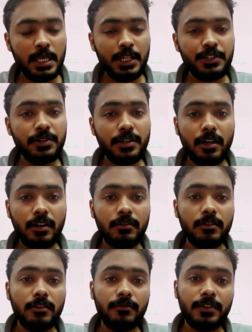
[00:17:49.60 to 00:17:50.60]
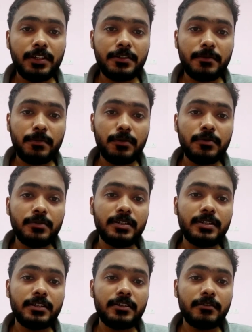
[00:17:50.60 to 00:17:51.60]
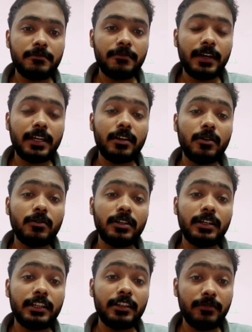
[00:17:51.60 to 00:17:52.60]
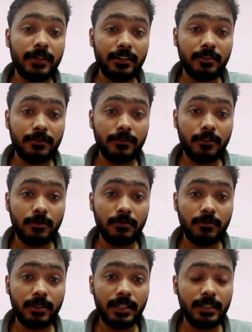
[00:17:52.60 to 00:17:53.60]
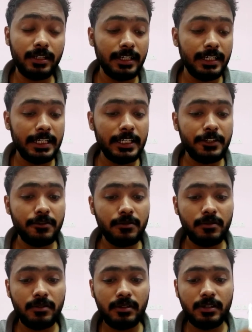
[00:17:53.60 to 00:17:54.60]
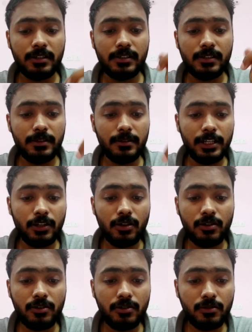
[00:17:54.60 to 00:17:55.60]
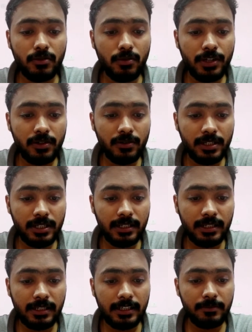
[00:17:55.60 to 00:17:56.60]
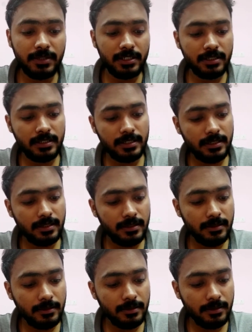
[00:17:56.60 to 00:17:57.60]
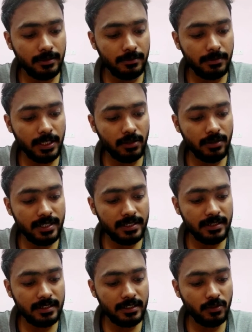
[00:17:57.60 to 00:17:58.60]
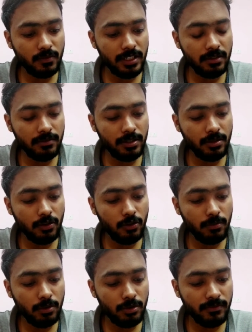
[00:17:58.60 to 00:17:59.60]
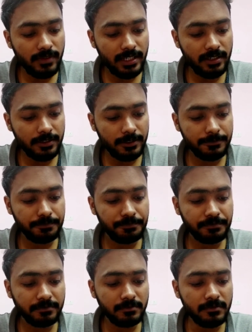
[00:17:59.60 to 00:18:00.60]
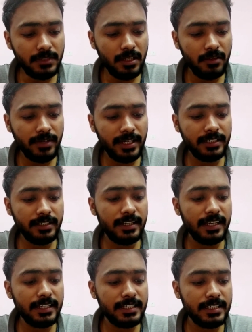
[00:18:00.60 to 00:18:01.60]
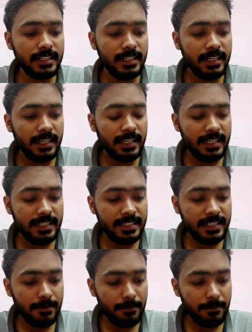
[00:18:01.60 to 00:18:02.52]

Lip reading: So now we are supposed to find out the vector form, right? So in order to go into detail, let me just make you guys understand. So whenever we talk about vector has, let's say, a